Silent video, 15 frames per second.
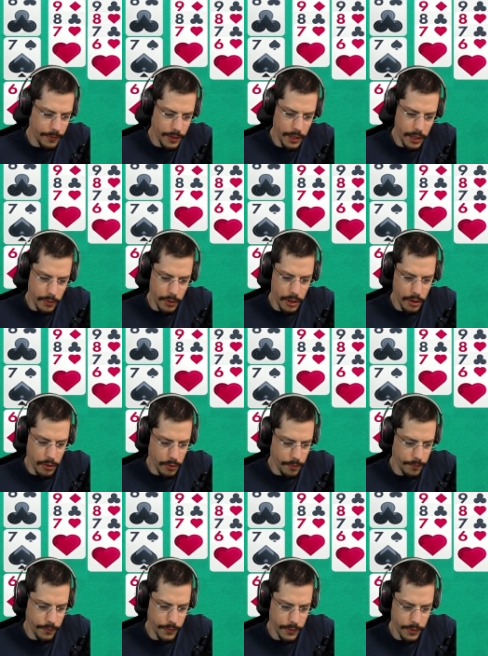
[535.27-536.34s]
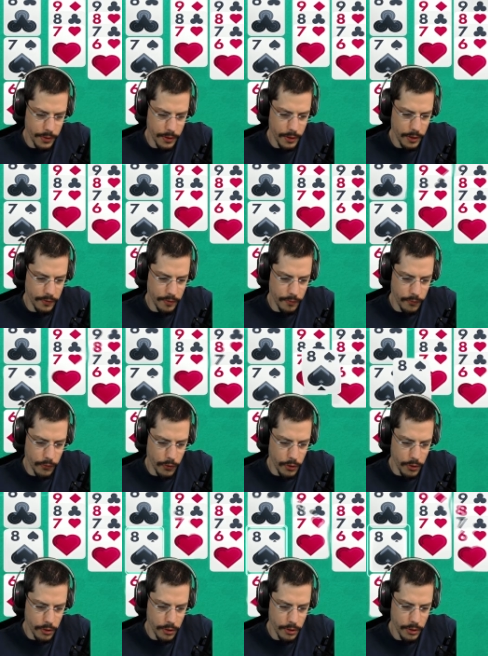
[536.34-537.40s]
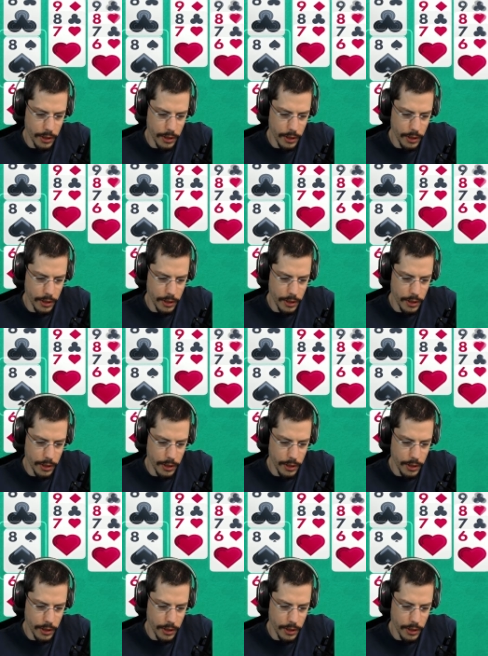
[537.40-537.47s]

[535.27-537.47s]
Here we go. There's the 4,